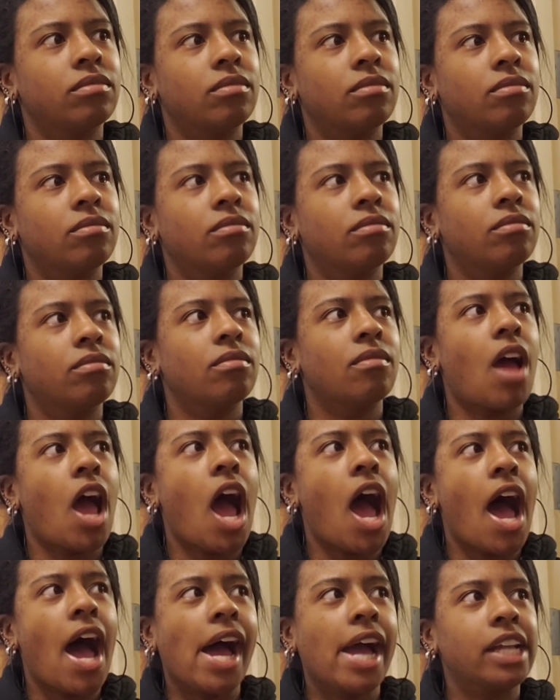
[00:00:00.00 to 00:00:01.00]
I
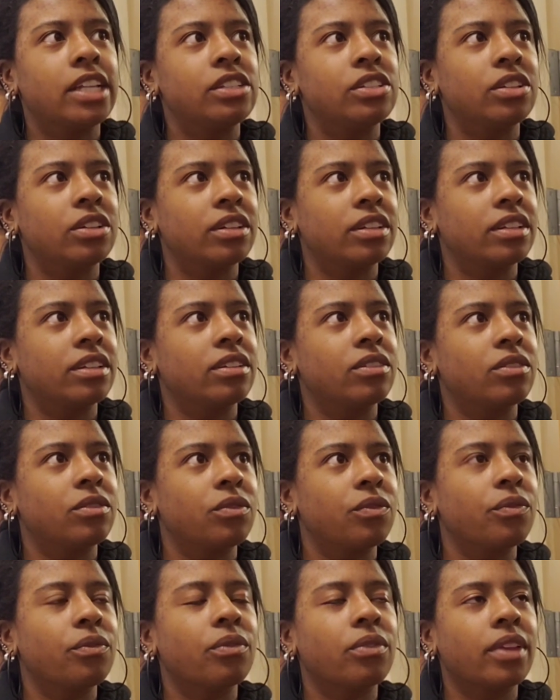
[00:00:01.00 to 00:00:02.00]
took, like I
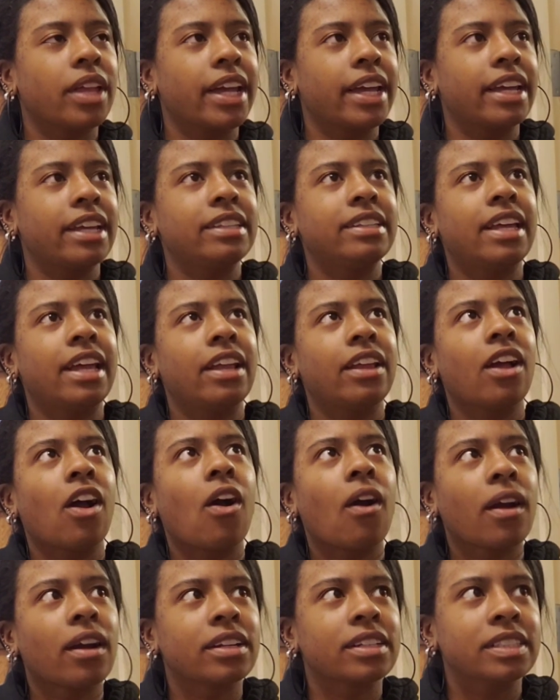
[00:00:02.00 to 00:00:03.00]
said, art is not
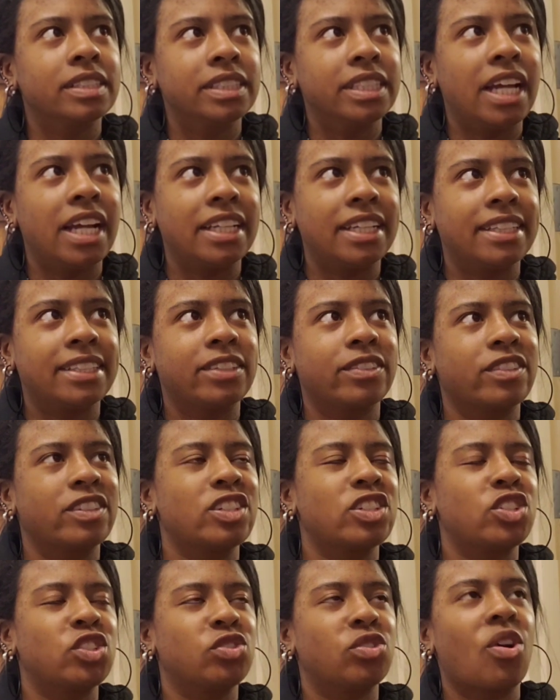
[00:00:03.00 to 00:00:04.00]
necessarily just drawing,
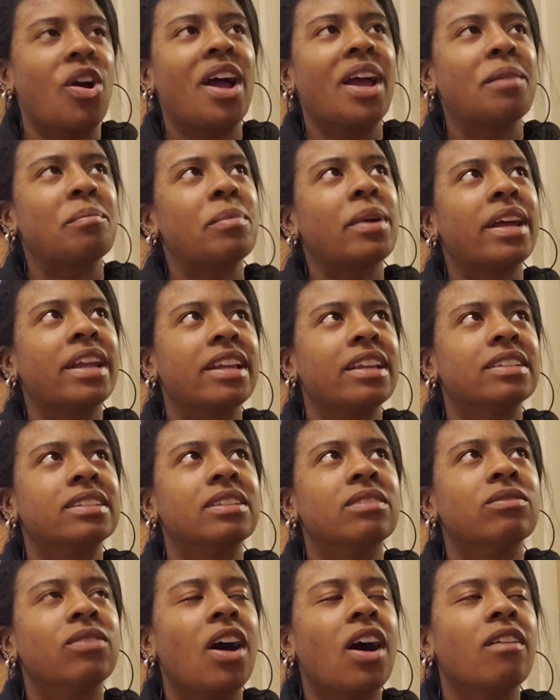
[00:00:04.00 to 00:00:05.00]
but it does involve
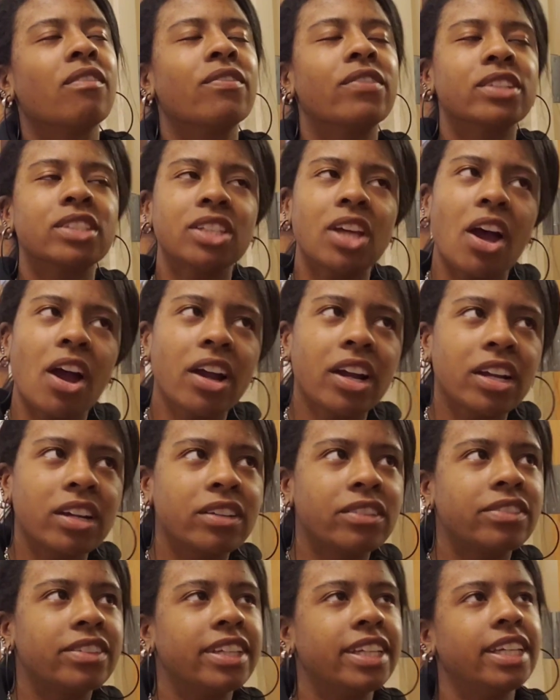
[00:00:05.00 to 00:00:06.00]

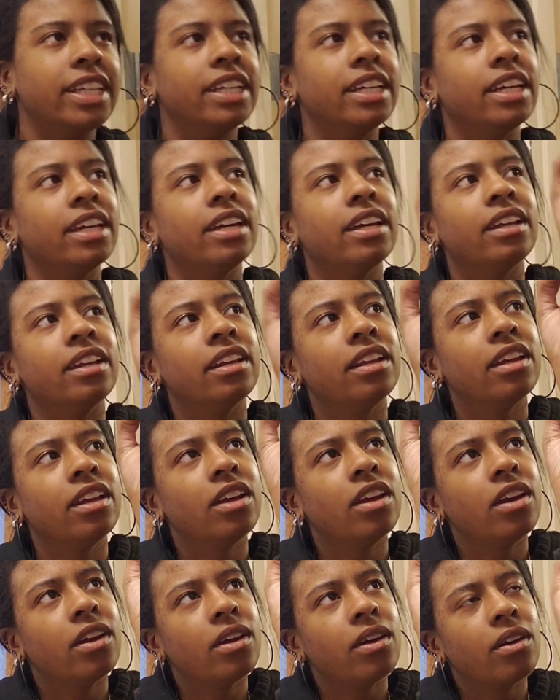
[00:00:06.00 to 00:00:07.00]
photography and
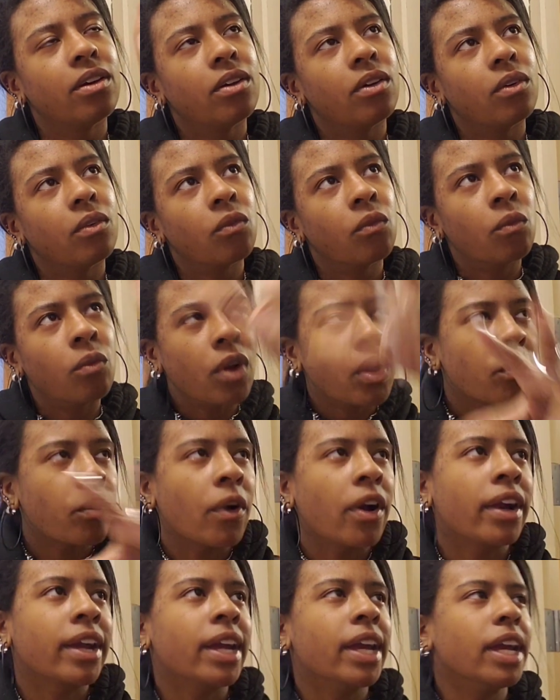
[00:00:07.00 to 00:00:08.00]
woodworking and
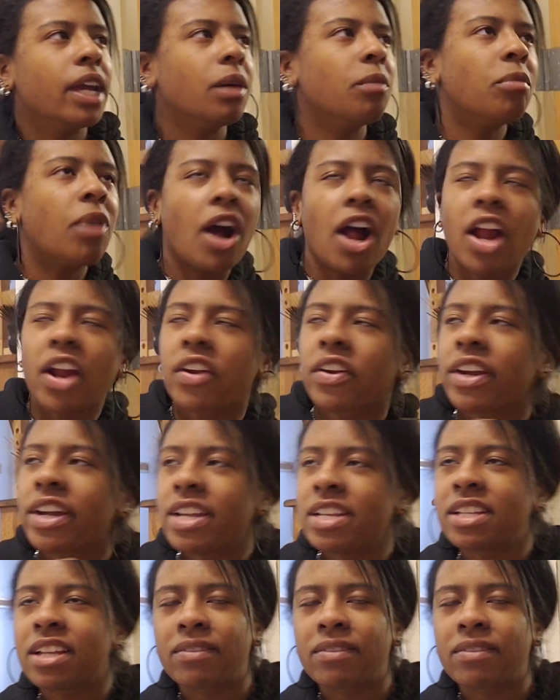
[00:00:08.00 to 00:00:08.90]
pottery and stuff like that.